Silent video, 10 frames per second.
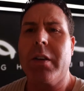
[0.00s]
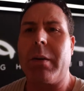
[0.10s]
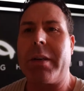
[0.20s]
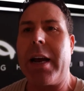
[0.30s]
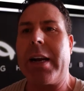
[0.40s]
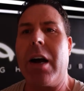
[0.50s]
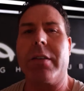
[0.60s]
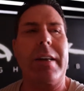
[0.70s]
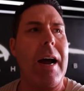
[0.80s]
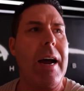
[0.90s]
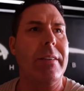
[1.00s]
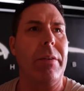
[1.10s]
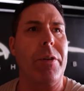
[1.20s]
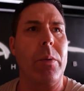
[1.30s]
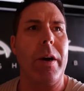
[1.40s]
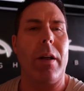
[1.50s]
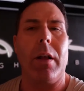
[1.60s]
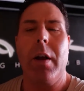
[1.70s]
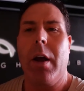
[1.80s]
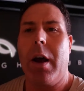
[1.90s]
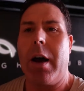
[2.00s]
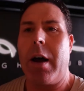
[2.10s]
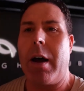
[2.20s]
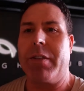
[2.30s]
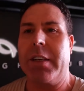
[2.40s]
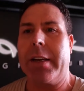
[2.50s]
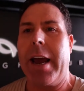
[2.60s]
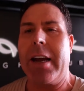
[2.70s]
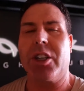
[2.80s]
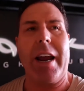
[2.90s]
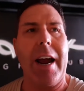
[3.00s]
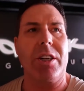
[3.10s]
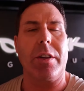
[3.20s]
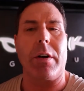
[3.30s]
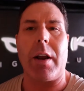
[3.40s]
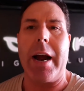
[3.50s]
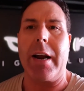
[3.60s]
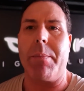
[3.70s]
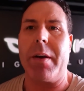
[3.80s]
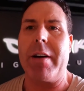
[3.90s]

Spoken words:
tech house guys, if you will. I've seen Cash in their lineup.